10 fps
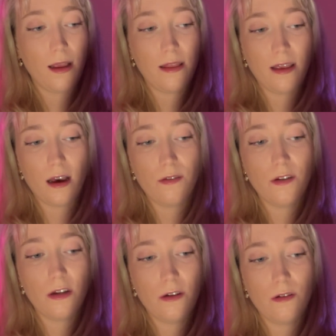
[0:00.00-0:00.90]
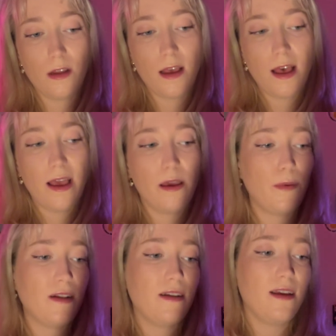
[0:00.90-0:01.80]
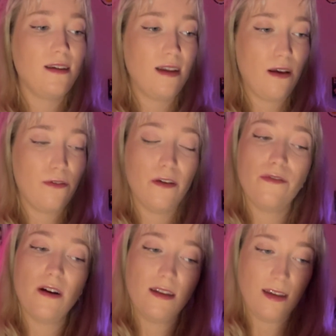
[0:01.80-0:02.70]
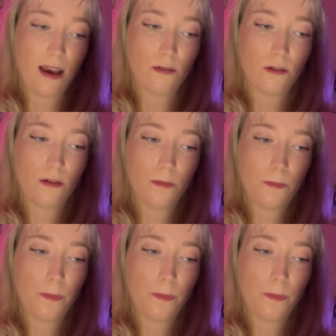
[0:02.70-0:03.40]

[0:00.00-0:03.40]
In the afternoon, he went to his nephew Fred's house.